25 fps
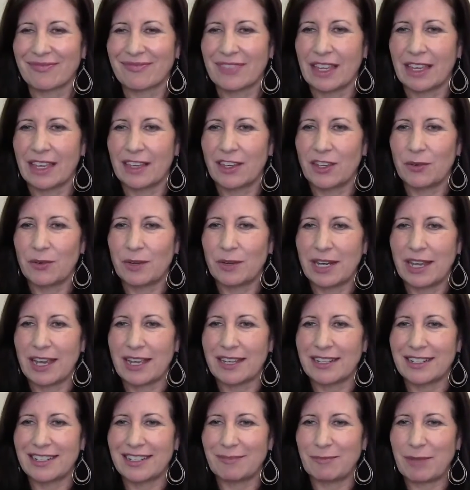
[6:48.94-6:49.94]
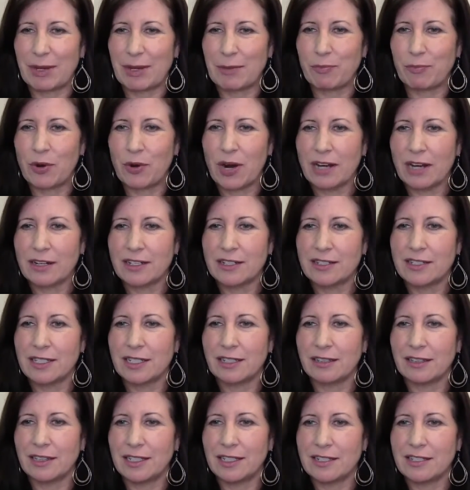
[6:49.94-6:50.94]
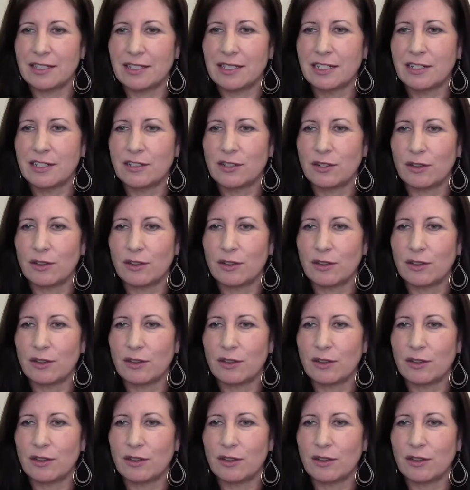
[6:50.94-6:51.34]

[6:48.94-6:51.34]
Thank you, Annette. By practicing listening